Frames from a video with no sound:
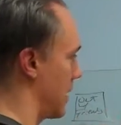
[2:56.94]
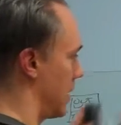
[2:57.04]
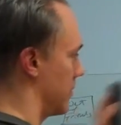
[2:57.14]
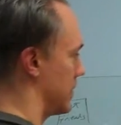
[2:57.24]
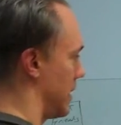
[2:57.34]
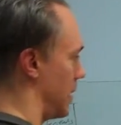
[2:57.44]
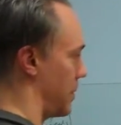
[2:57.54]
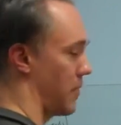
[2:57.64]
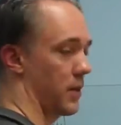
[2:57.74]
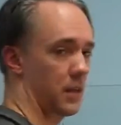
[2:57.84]
that kind of set
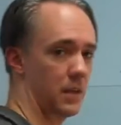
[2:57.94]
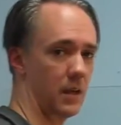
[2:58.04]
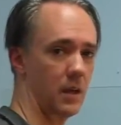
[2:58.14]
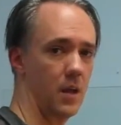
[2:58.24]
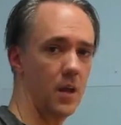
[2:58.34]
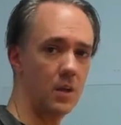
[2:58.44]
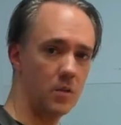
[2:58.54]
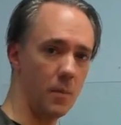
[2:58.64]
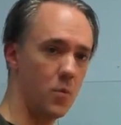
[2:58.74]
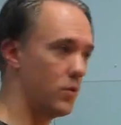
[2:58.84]
up everything
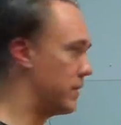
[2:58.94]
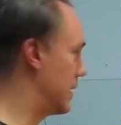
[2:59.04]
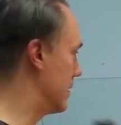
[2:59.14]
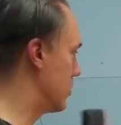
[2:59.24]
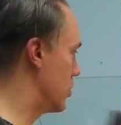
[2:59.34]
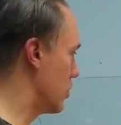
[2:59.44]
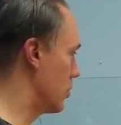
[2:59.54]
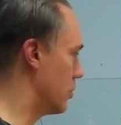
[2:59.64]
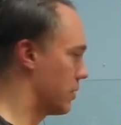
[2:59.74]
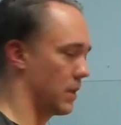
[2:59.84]
to move
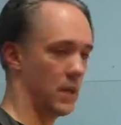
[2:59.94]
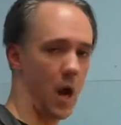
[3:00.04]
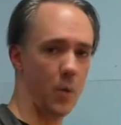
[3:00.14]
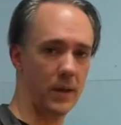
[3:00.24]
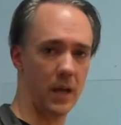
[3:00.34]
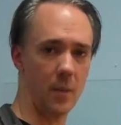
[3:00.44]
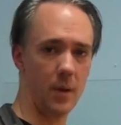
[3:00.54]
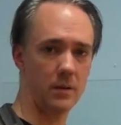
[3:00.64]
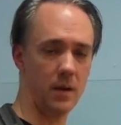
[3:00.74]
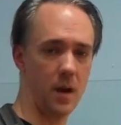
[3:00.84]
into the not waking
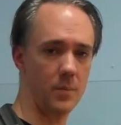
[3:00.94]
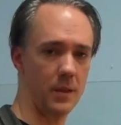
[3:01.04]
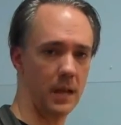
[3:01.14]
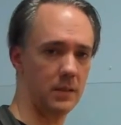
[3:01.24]
up on time the